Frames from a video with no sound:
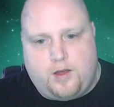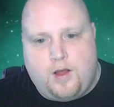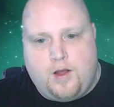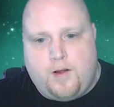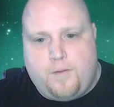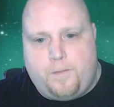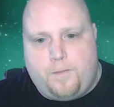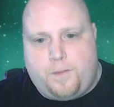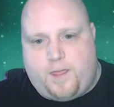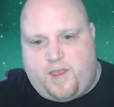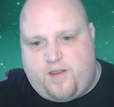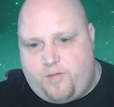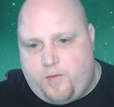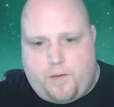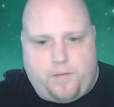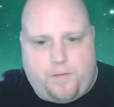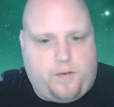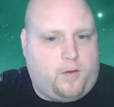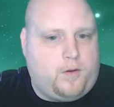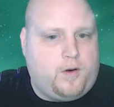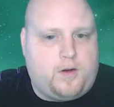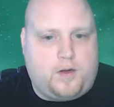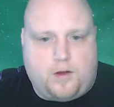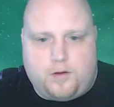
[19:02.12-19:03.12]
If my
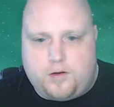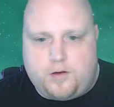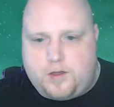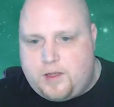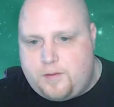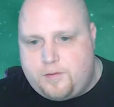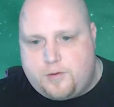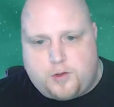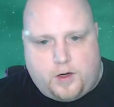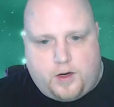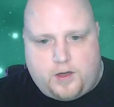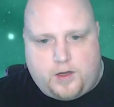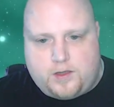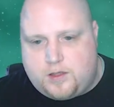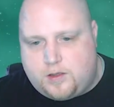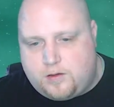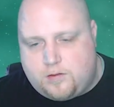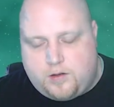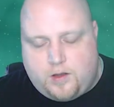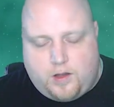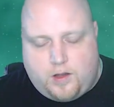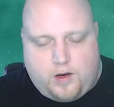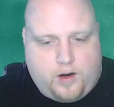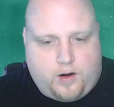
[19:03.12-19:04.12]
opponent, deep strikes in
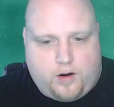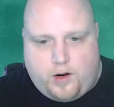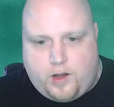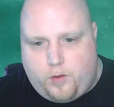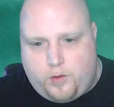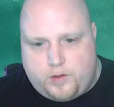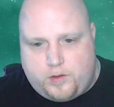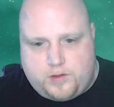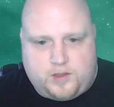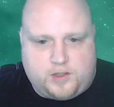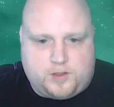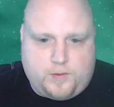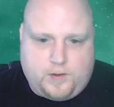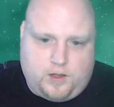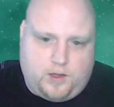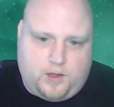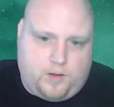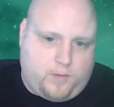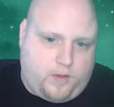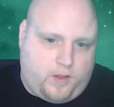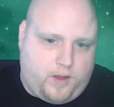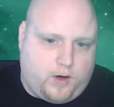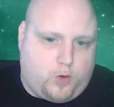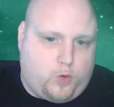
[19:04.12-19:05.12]
an area I wasn't expecting them,
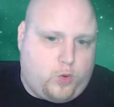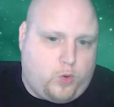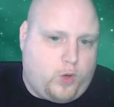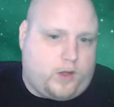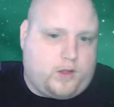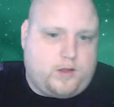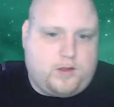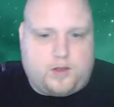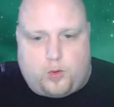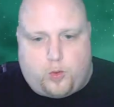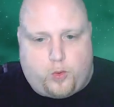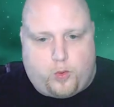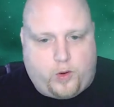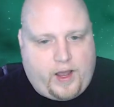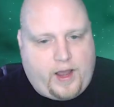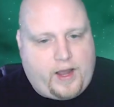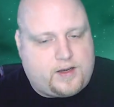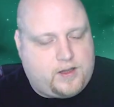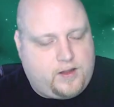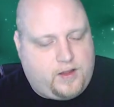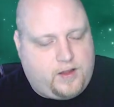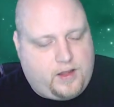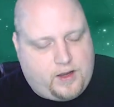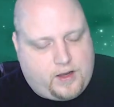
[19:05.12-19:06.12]
they're quick to react
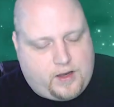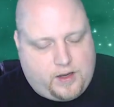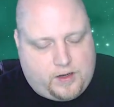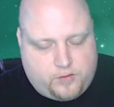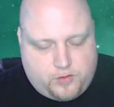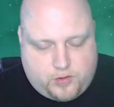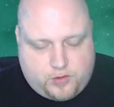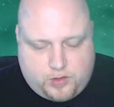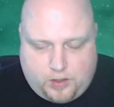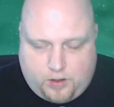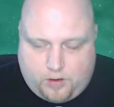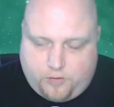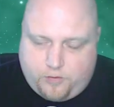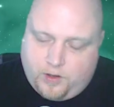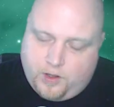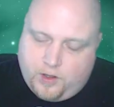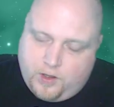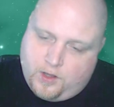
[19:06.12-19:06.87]
to that kind of stuff.